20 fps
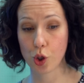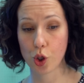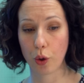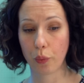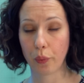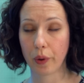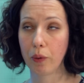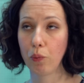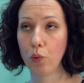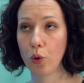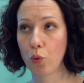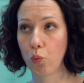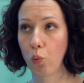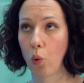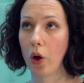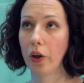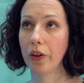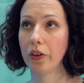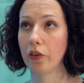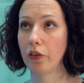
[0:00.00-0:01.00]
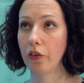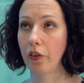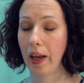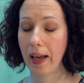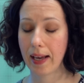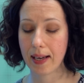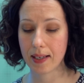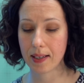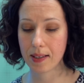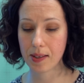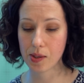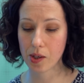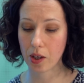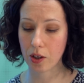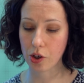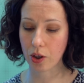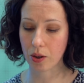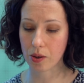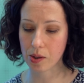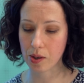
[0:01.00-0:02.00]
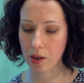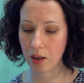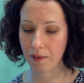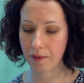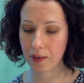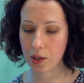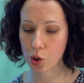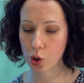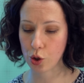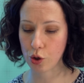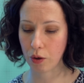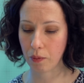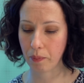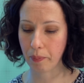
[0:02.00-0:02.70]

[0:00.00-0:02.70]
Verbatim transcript: So we would want a surgical surface to